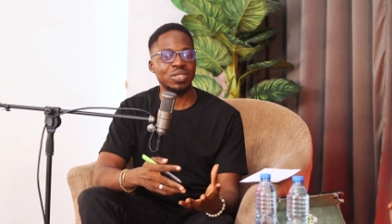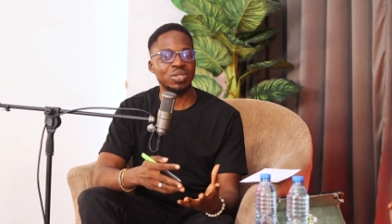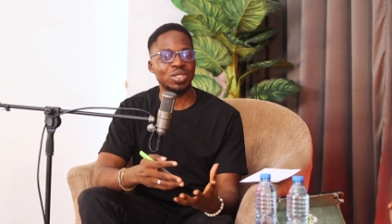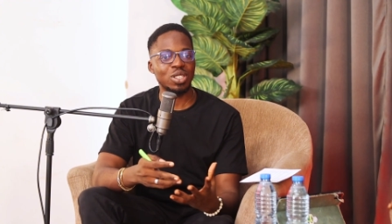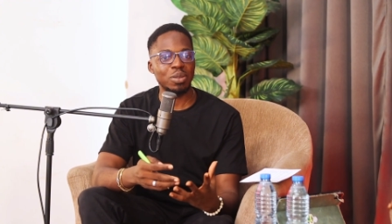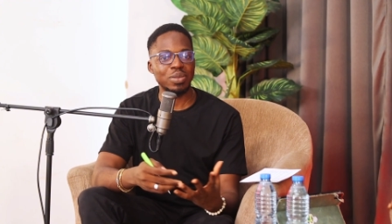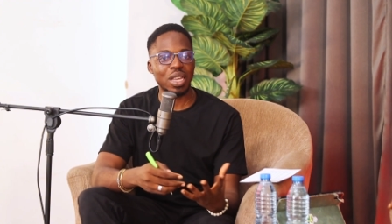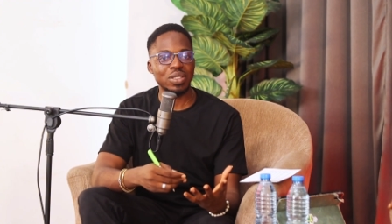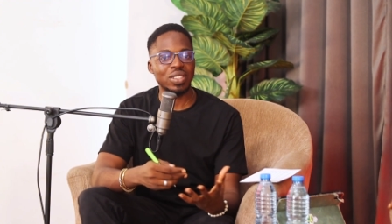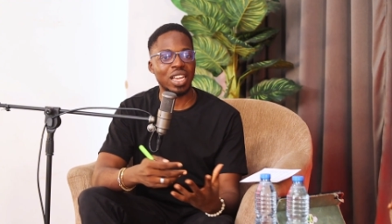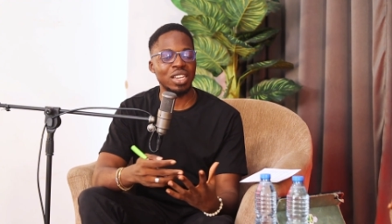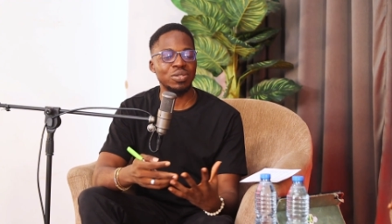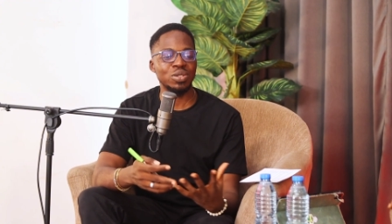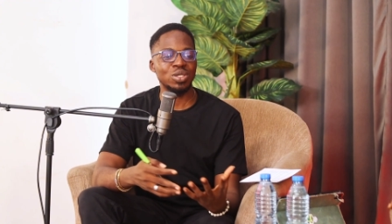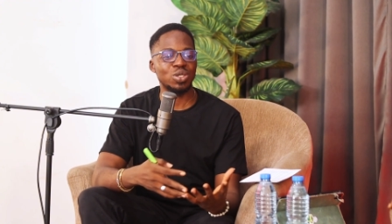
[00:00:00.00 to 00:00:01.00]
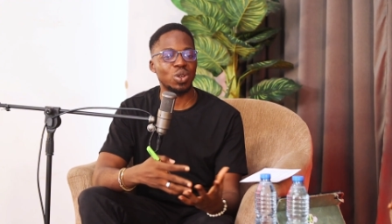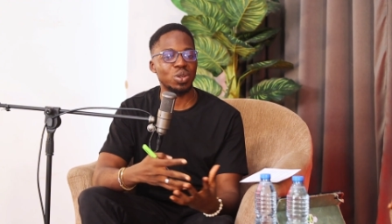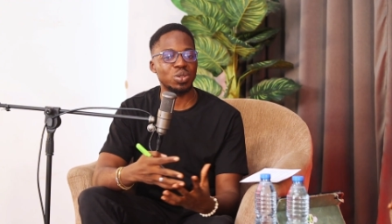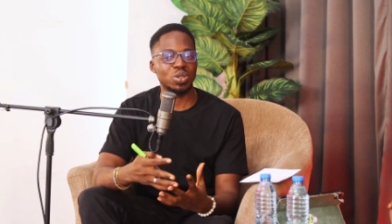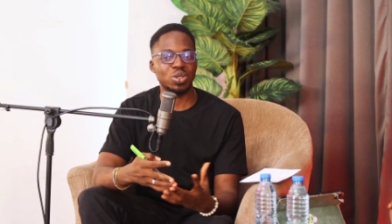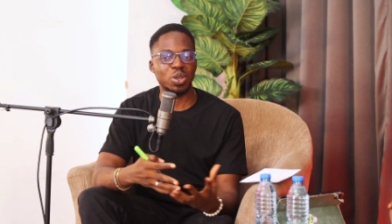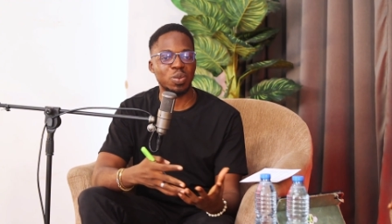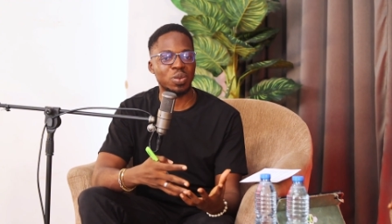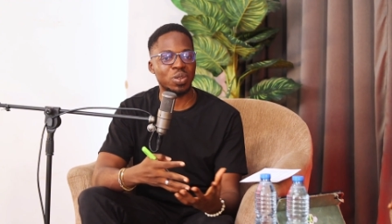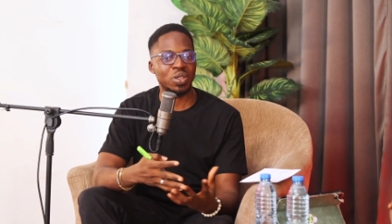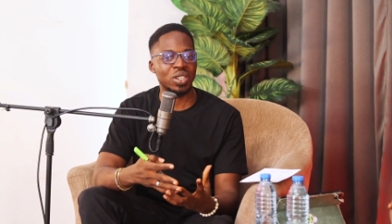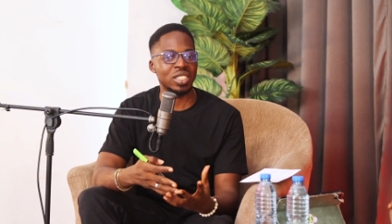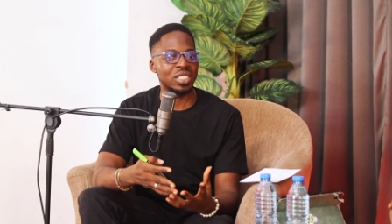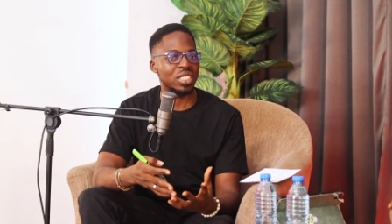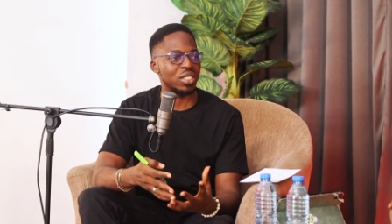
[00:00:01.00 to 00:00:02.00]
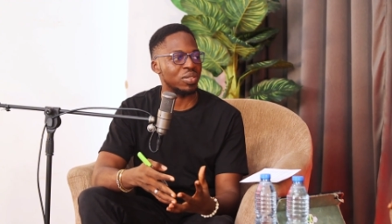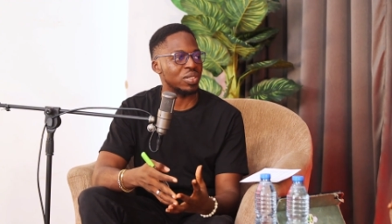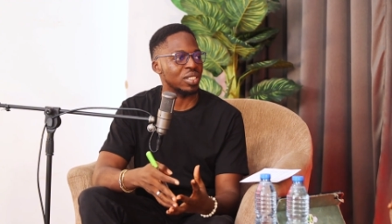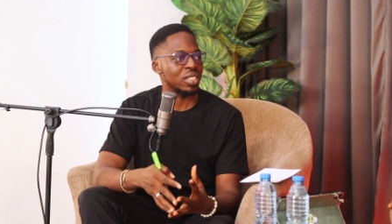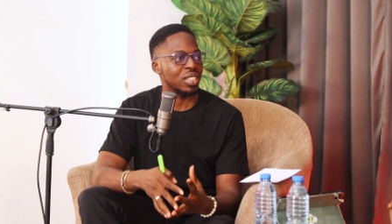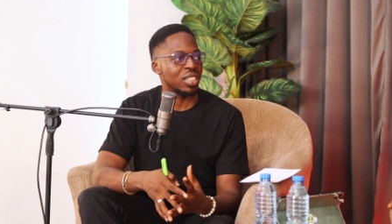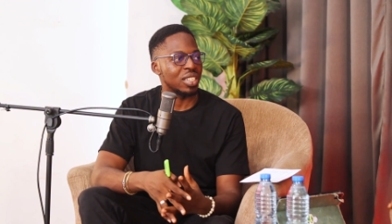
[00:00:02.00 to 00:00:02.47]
Sometimes you can't even talk to some creatives